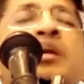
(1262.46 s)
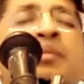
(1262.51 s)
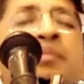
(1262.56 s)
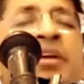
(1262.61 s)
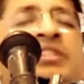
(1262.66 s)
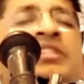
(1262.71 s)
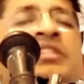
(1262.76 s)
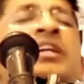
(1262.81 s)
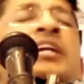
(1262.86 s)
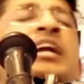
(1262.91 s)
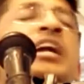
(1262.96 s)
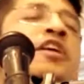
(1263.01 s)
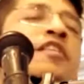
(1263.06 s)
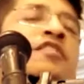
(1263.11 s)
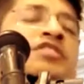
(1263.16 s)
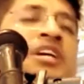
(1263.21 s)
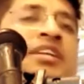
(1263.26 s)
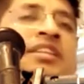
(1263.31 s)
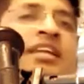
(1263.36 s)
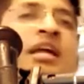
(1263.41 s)
a representative
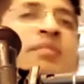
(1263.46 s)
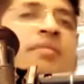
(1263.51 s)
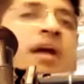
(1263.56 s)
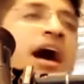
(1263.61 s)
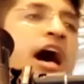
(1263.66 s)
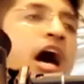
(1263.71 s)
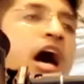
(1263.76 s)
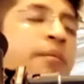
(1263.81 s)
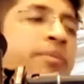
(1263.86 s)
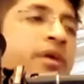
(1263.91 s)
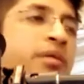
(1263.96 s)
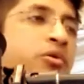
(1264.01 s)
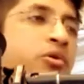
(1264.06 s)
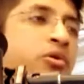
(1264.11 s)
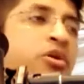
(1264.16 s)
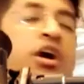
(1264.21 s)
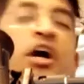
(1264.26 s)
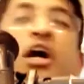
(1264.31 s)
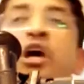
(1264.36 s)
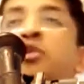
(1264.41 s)
of Chaitanya
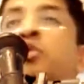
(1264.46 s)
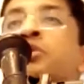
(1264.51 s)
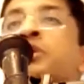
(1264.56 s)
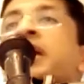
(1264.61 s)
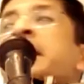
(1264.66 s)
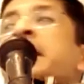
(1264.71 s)
Mahaprabhu to